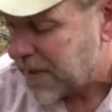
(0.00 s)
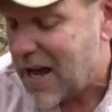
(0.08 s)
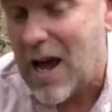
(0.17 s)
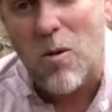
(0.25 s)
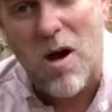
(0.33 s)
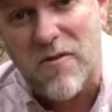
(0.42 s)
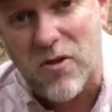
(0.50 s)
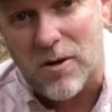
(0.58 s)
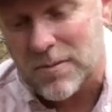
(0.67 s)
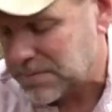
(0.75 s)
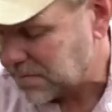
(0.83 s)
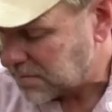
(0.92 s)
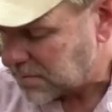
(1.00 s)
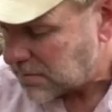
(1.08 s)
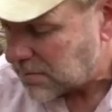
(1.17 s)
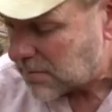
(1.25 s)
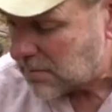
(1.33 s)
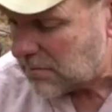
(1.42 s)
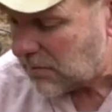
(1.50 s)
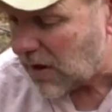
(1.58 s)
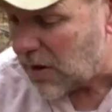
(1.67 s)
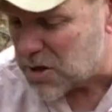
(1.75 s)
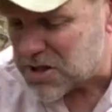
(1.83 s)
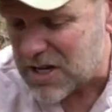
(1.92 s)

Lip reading: However, there's